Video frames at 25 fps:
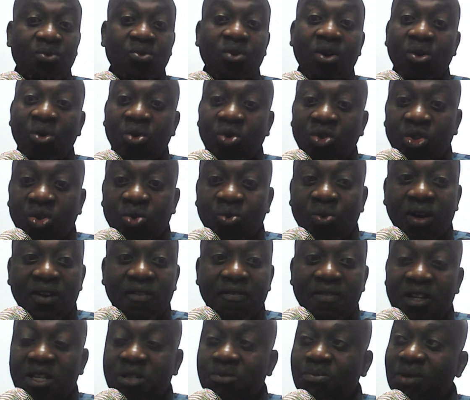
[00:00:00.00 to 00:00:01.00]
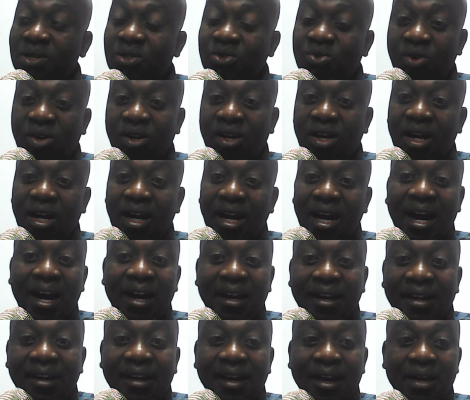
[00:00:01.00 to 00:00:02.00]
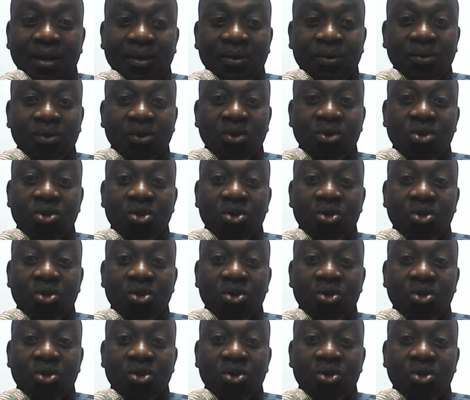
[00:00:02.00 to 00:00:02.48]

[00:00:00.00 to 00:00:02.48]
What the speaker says: You are not sure if this person can hear you.